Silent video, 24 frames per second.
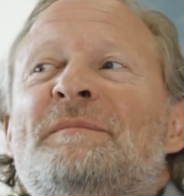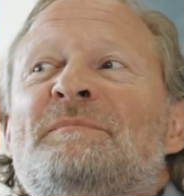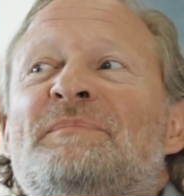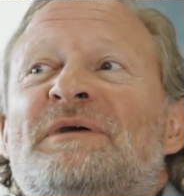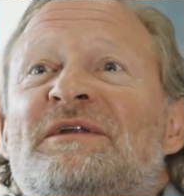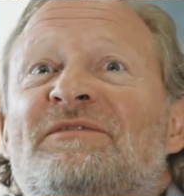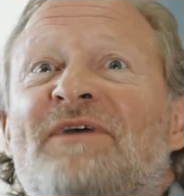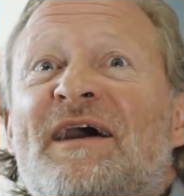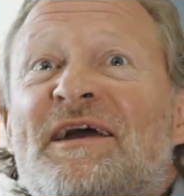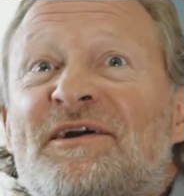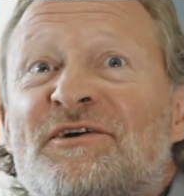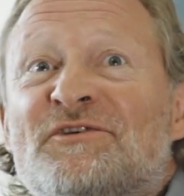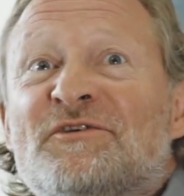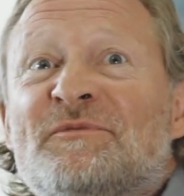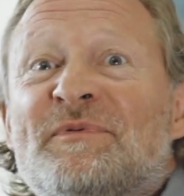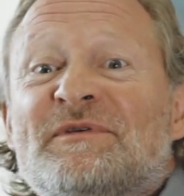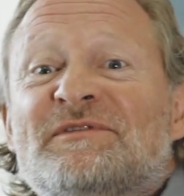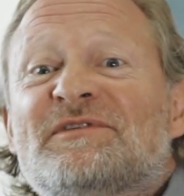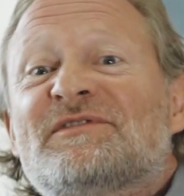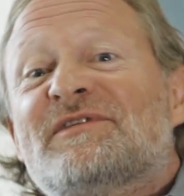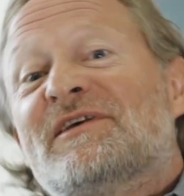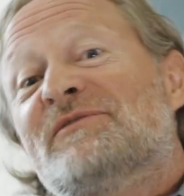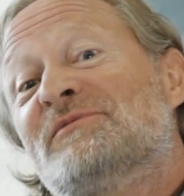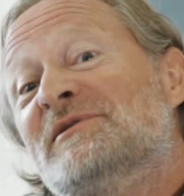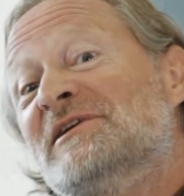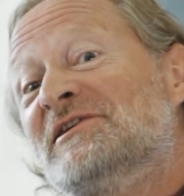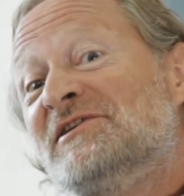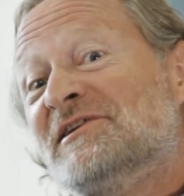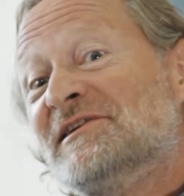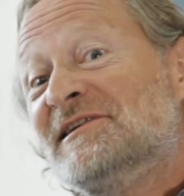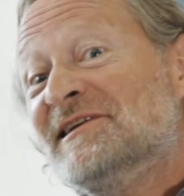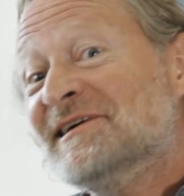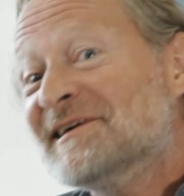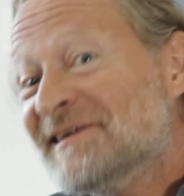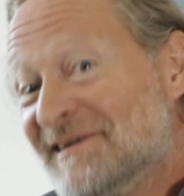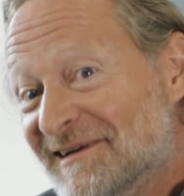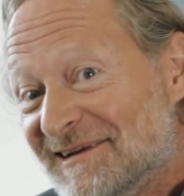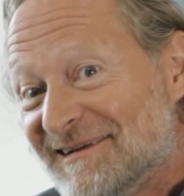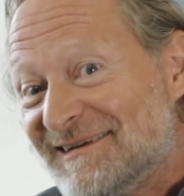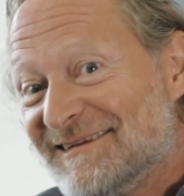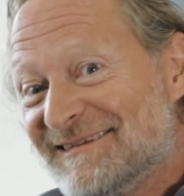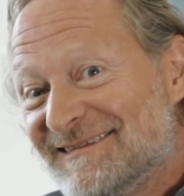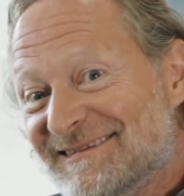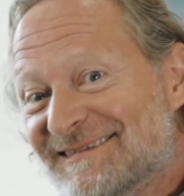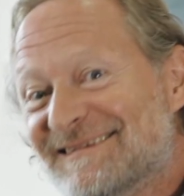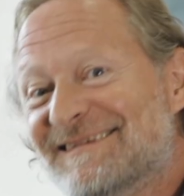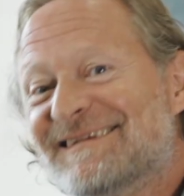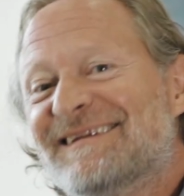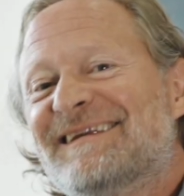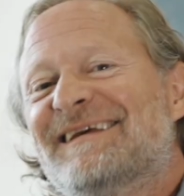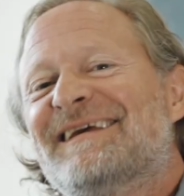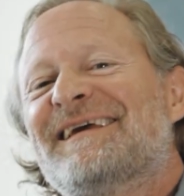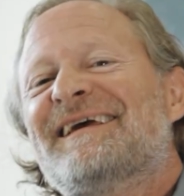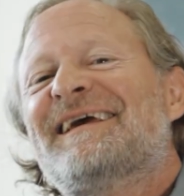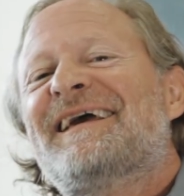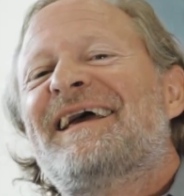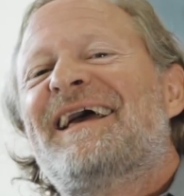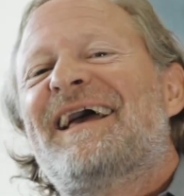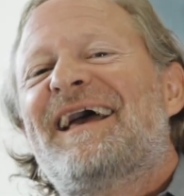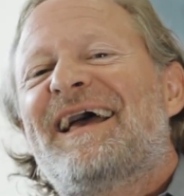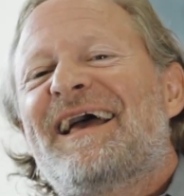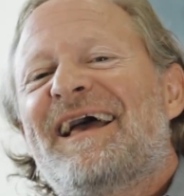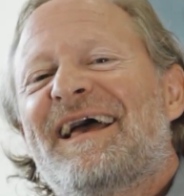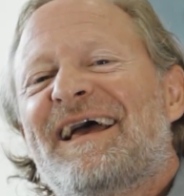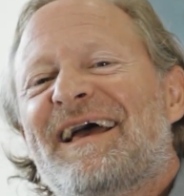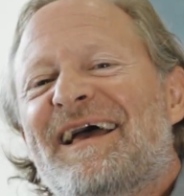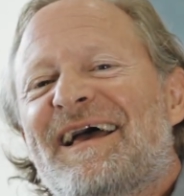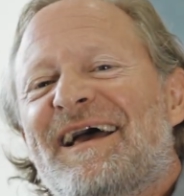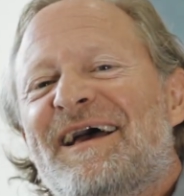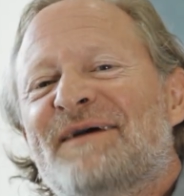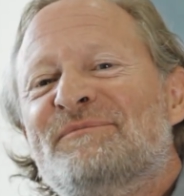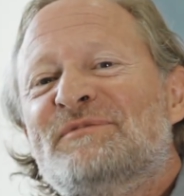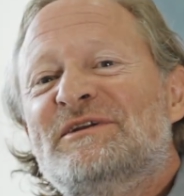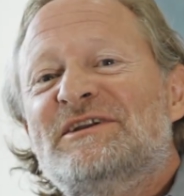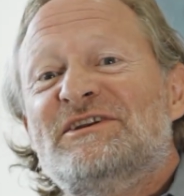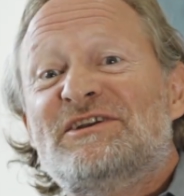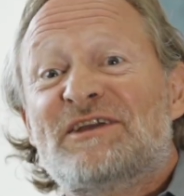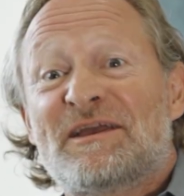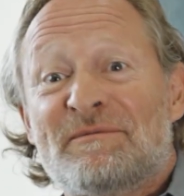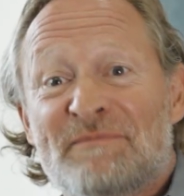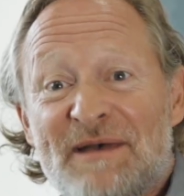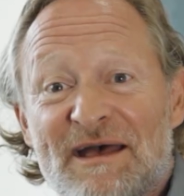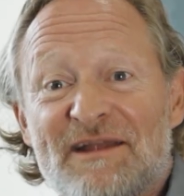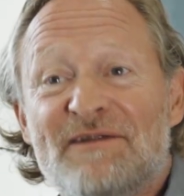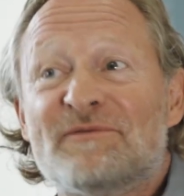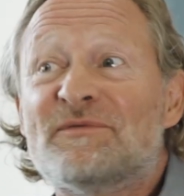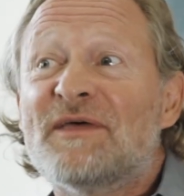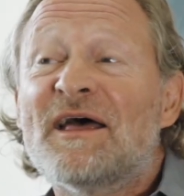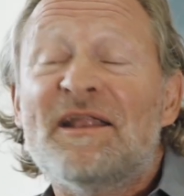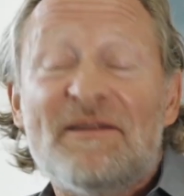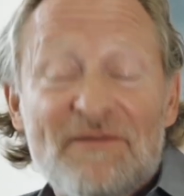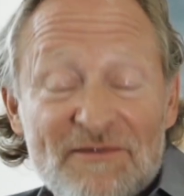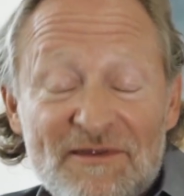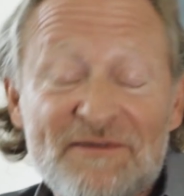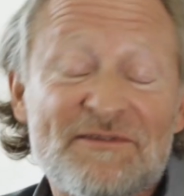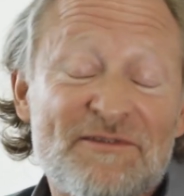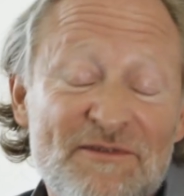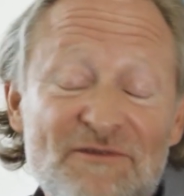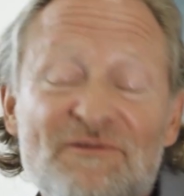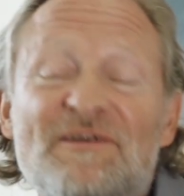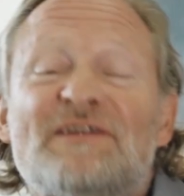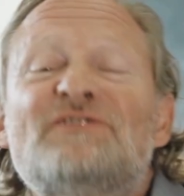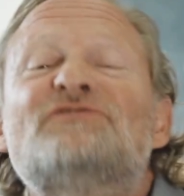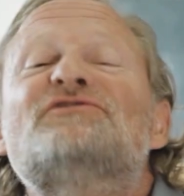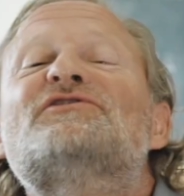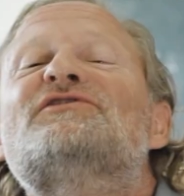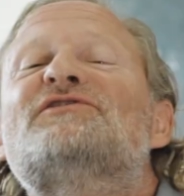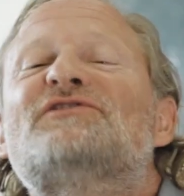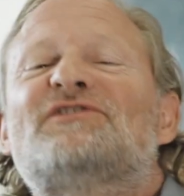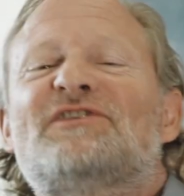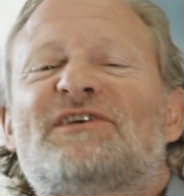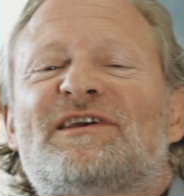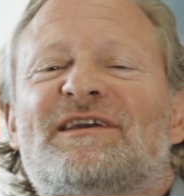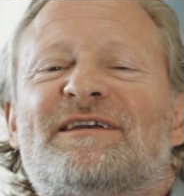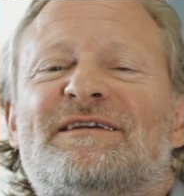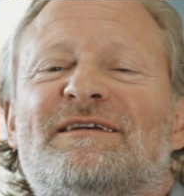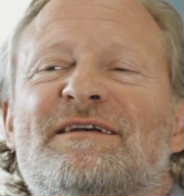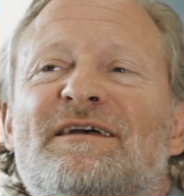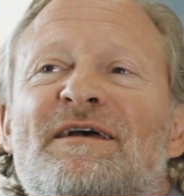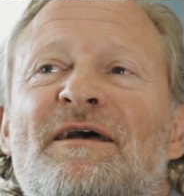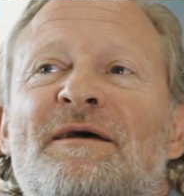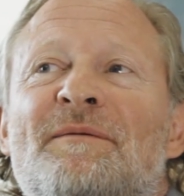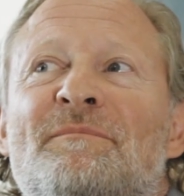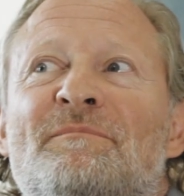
But if I go to a business that says we need to learn and we need to get better, then it's, it's interesting.